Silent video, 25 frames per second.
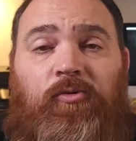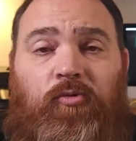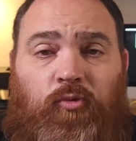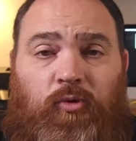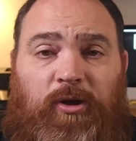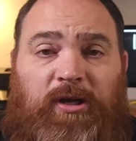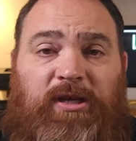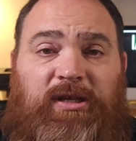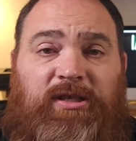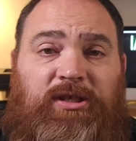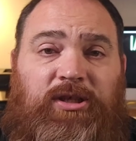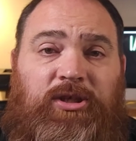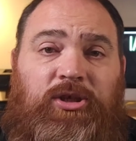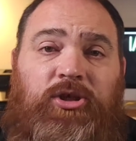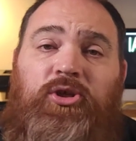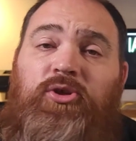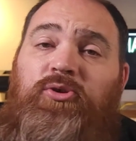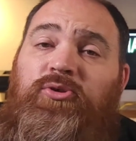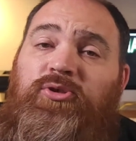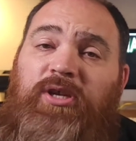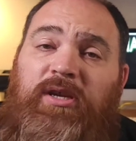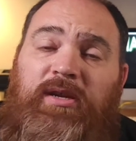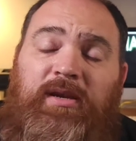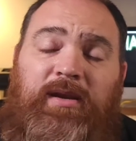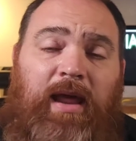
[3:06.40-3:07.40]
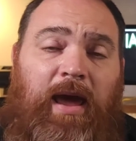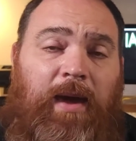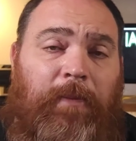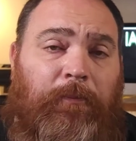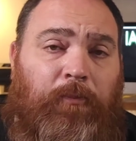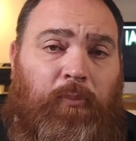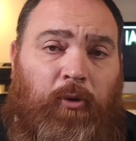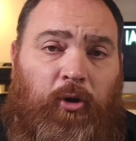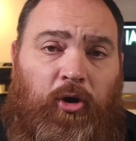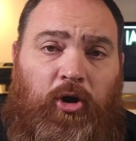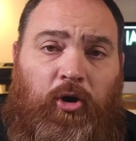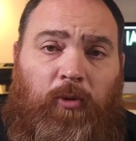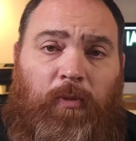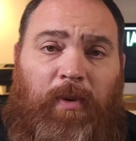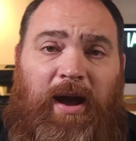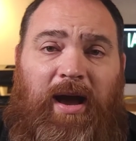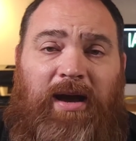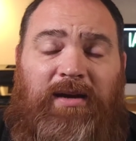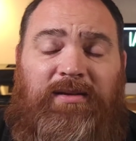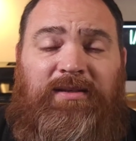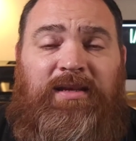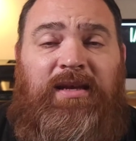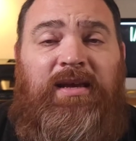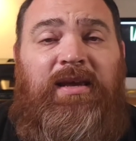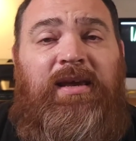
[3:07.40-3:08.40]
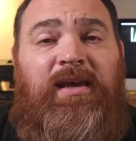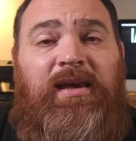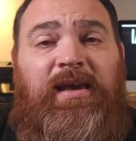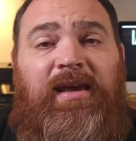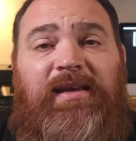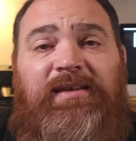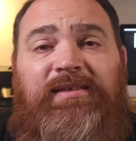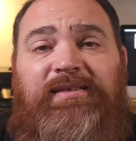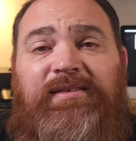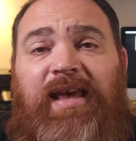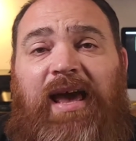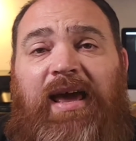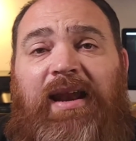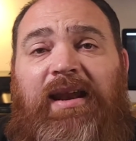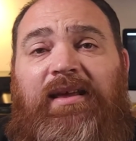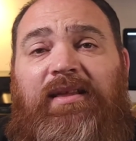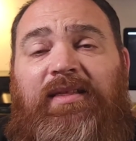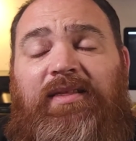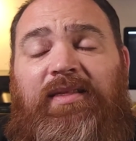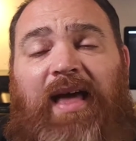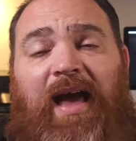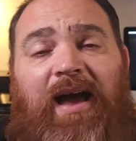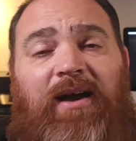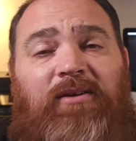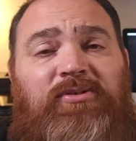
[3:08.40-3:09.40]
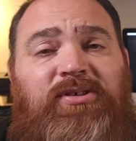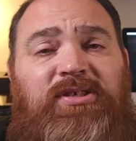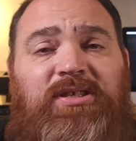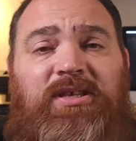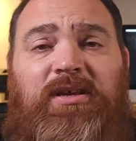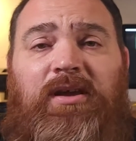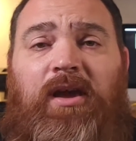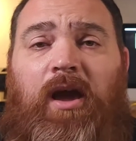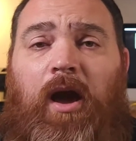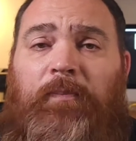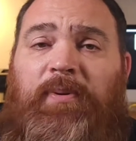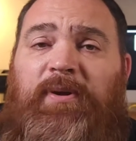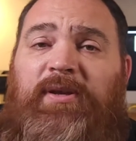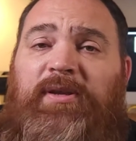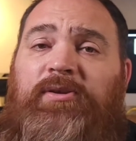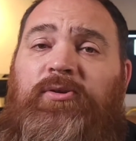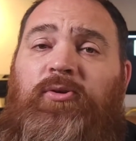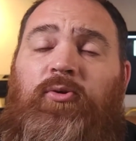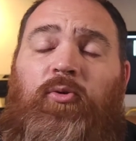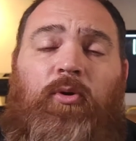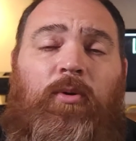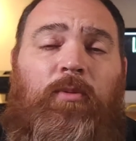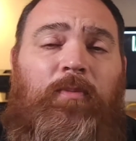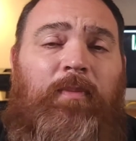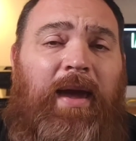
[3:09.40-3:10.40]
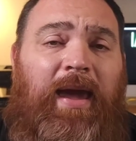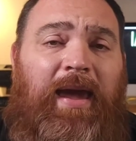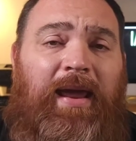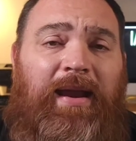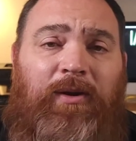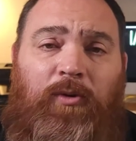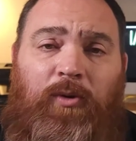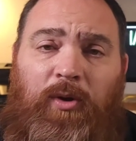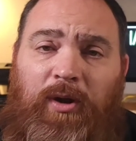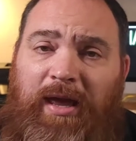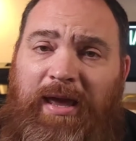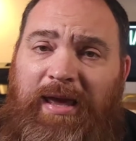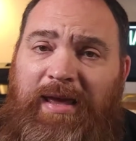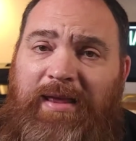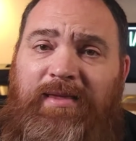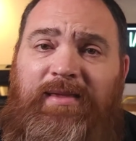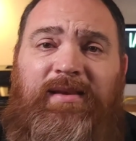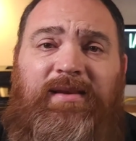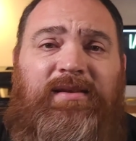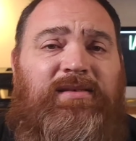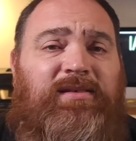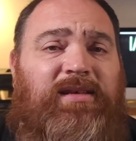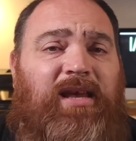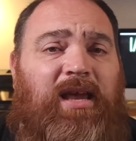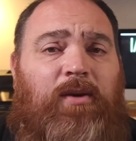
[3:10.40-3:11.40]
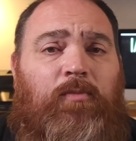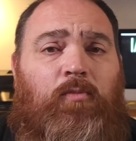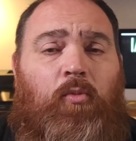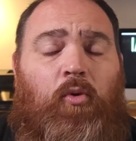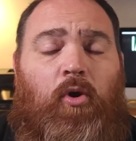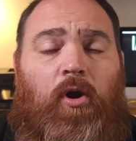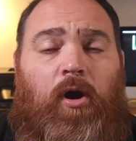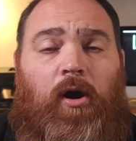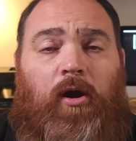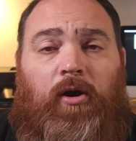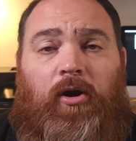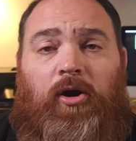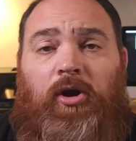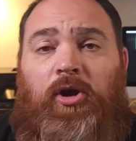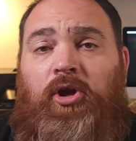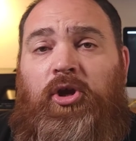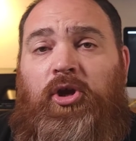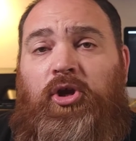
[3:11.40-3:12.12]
reason to use a net breeder box is that it allows the guppy to remain in the same water.